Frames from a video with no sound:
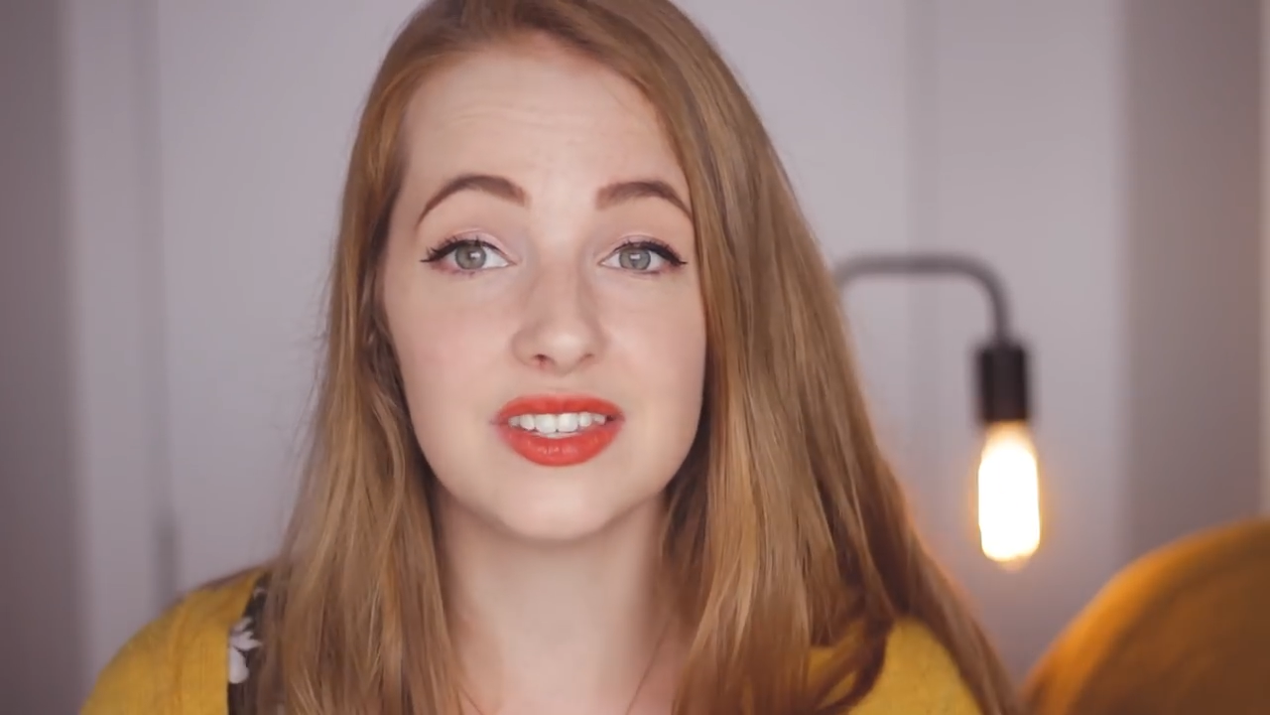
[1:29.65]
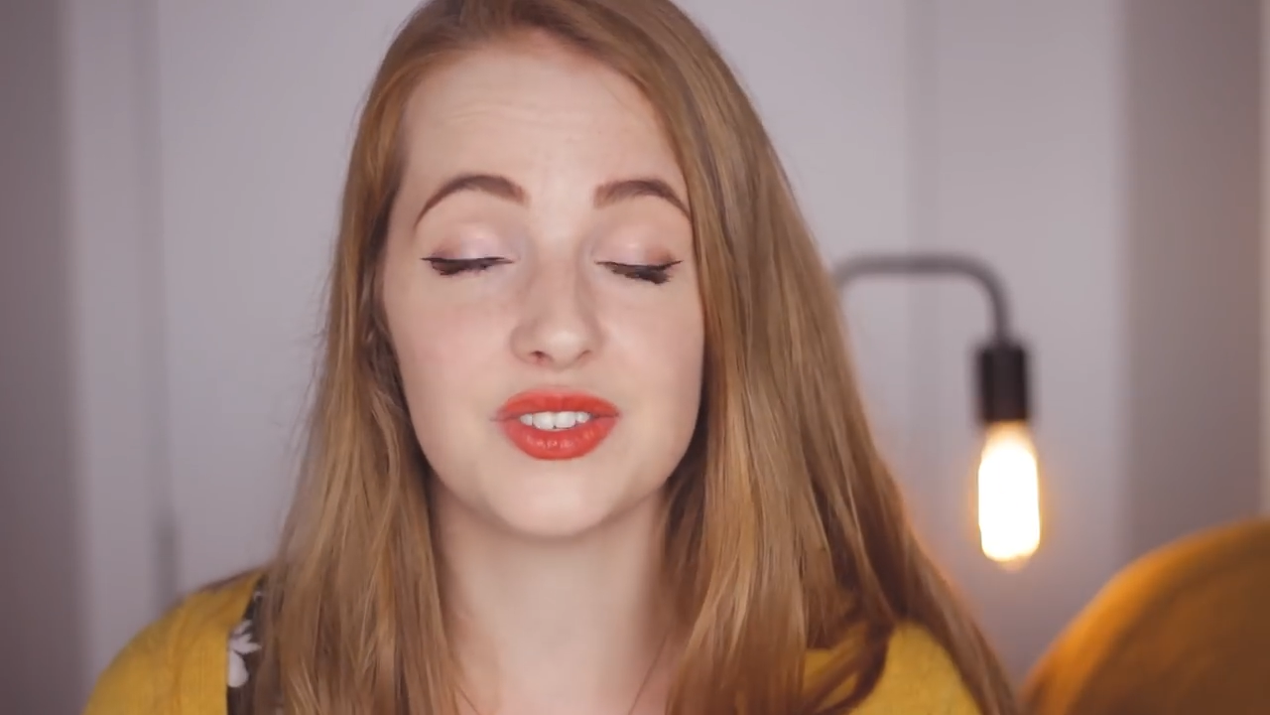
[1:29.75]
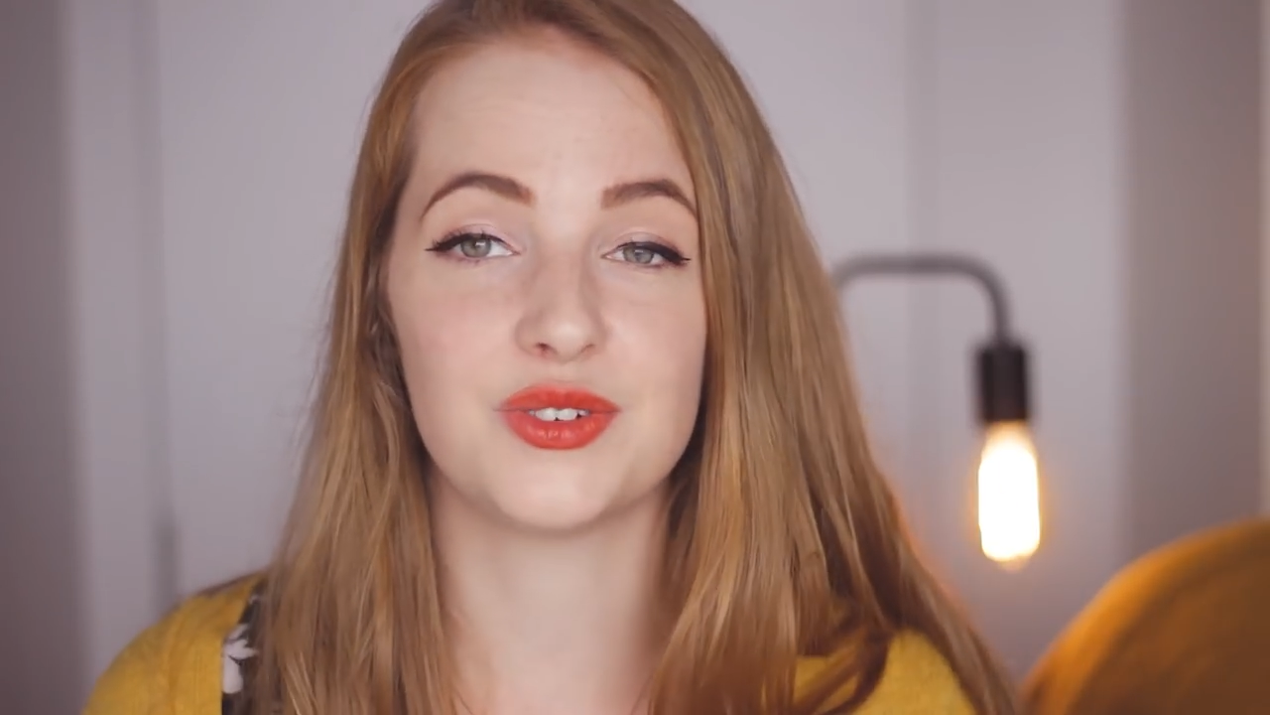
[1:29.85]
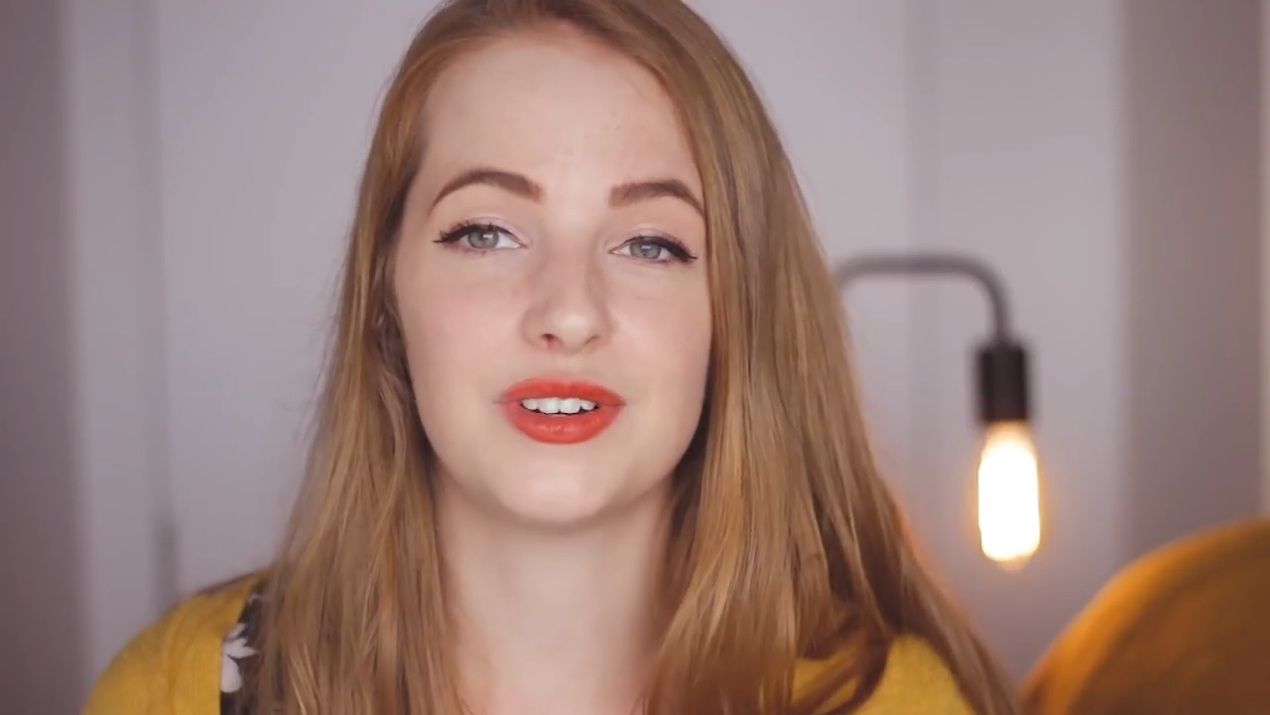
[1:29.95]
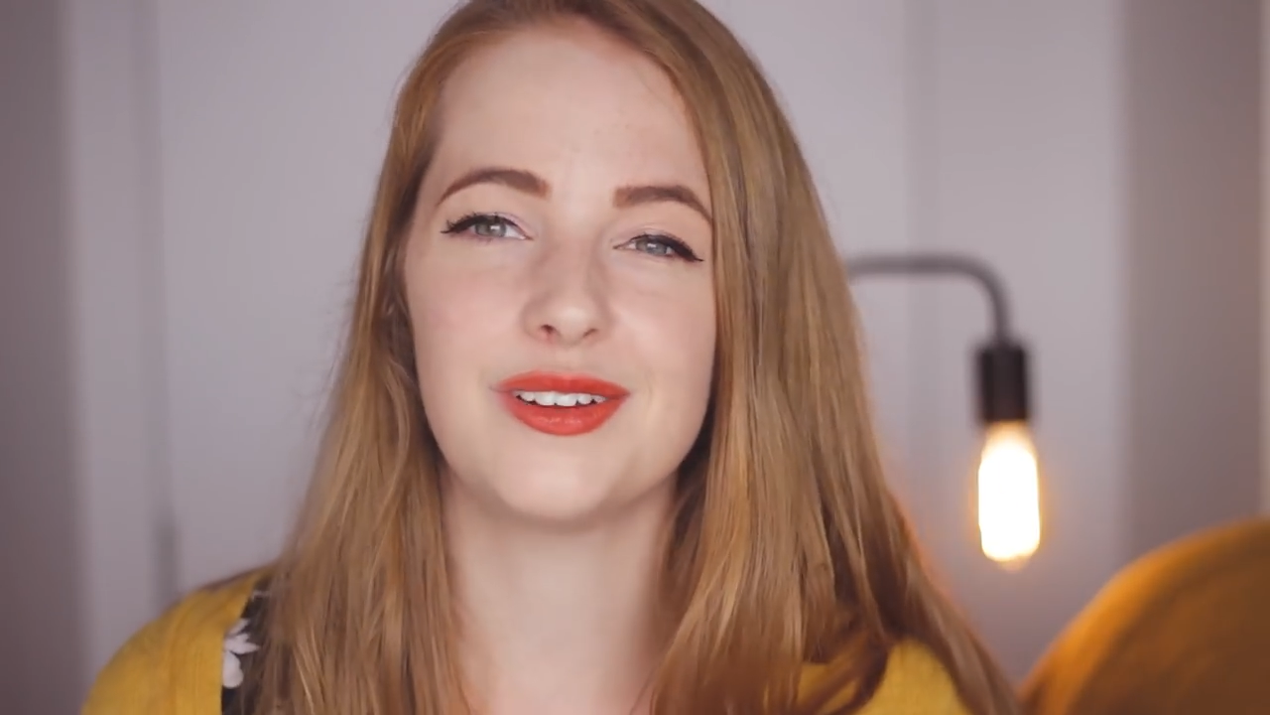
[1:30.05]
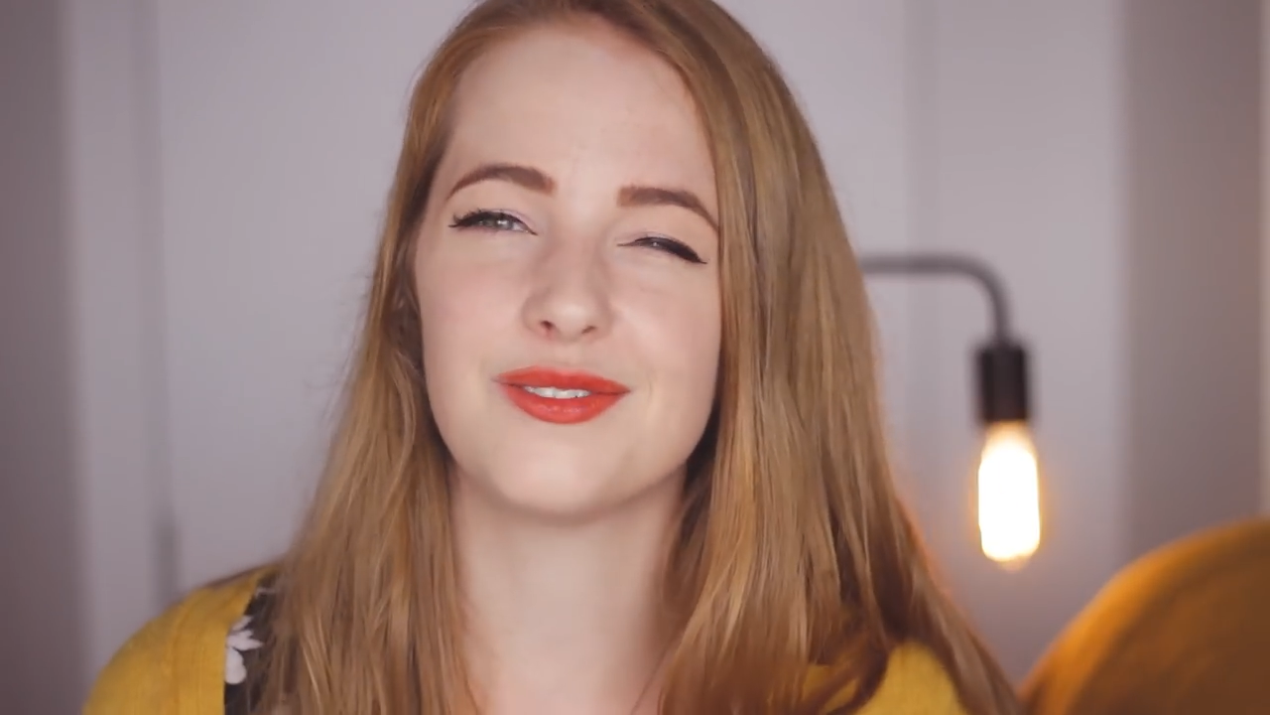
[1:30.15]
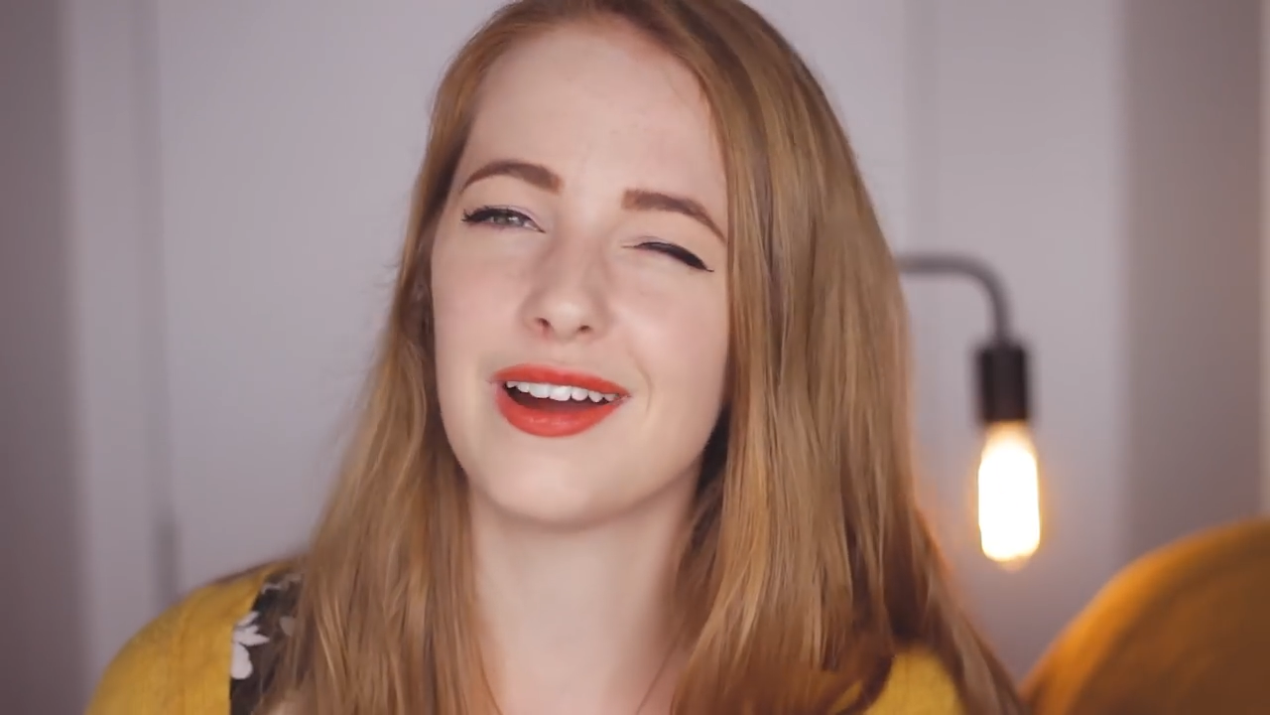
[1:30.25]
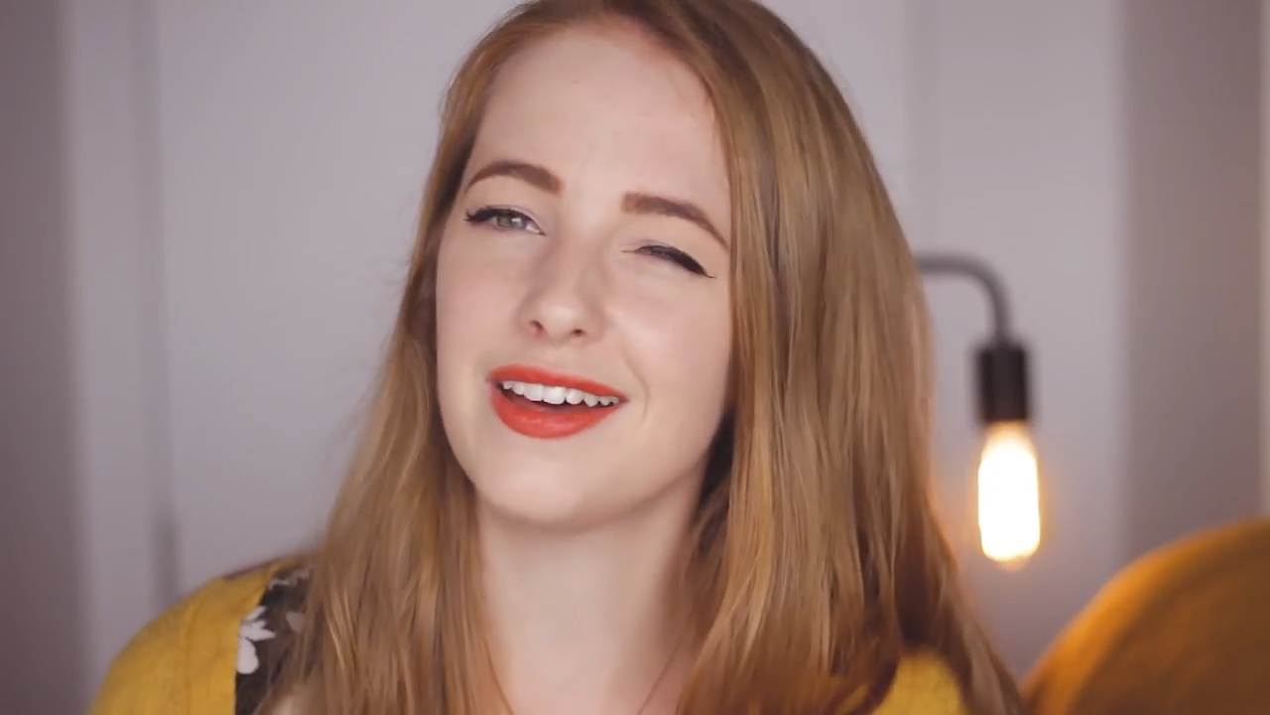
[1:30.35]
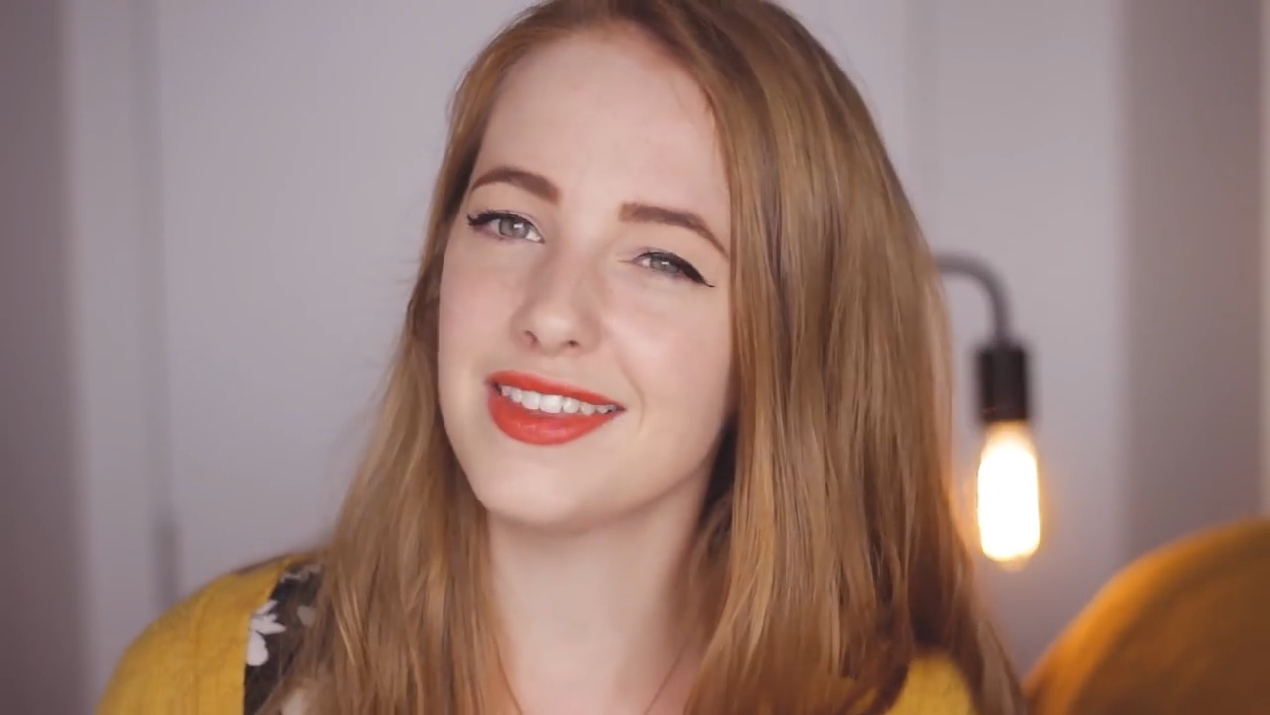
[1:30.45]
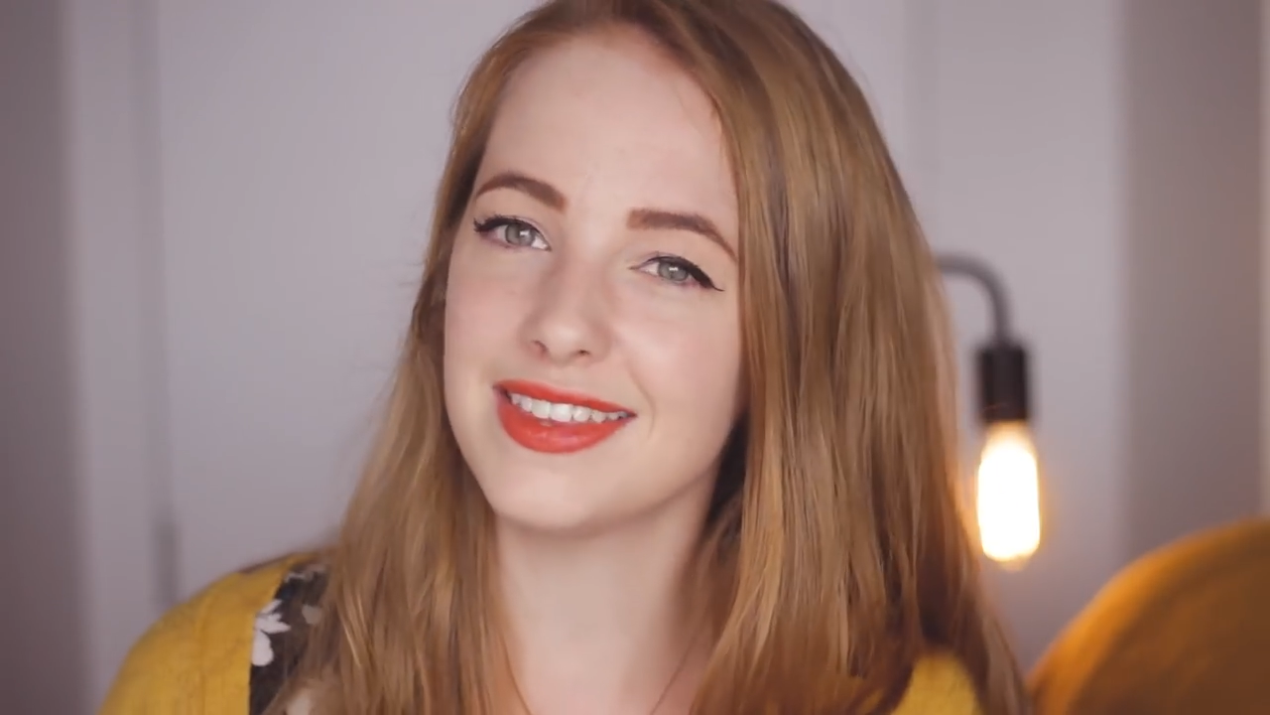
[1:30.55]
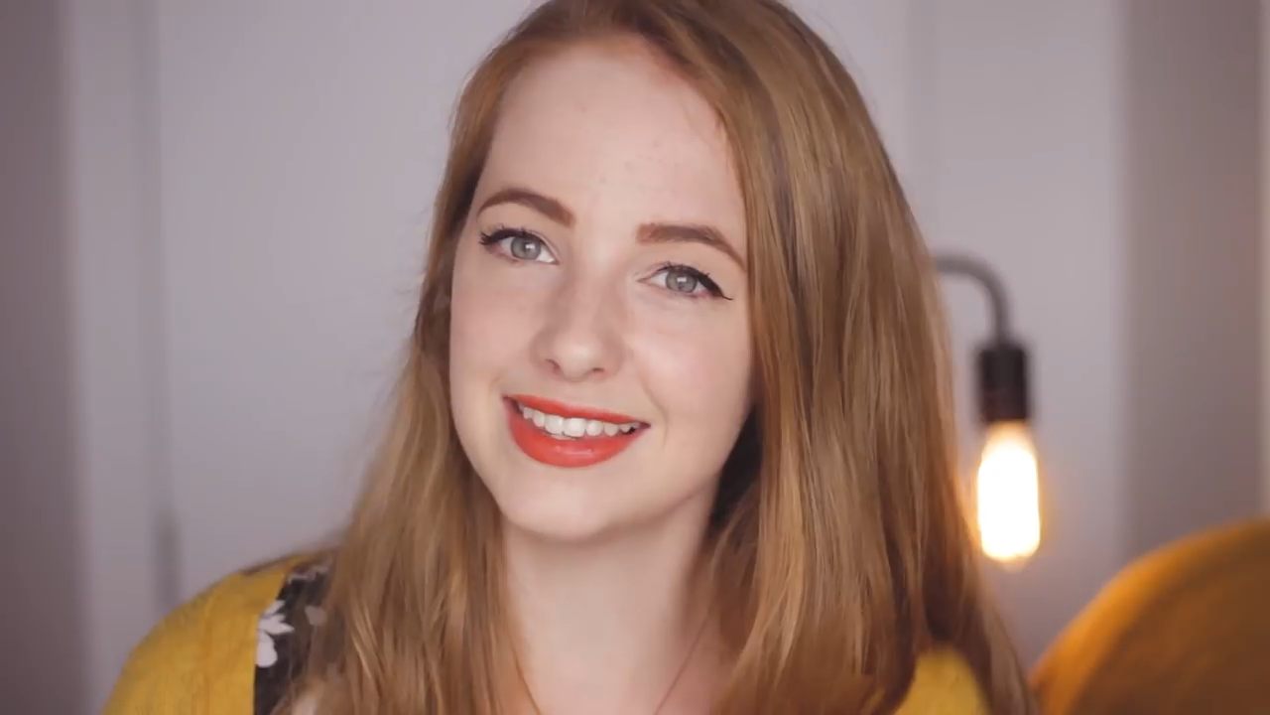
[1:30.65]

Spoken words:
this story rather